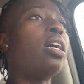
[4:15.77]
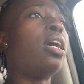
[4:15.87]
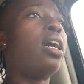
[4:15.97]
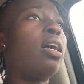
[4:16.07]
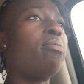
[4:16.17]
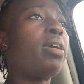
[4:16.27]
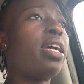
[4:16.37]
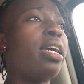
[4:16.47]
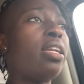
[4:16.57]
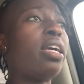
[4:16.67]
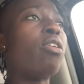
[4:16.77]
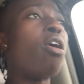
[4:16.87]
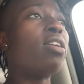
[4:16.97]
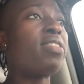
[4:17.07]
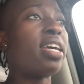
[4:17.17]
and
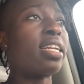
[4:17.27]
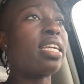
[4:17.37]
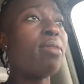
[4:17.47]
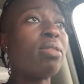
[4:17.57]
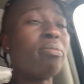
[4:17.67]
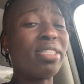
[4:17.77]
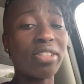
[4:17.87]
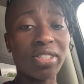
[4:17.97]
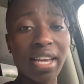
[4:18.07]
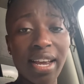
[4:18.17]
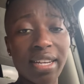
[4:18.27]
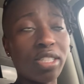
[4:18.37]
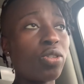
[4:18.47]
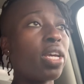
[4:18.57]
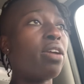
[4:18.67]
all of that, and keep them entertained,
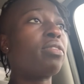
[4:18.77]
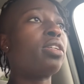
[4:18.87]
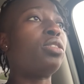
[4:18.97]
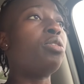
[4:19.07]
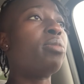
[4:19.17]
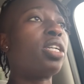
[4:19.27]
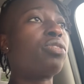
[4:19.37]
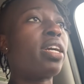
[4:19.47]
because you can't really do much,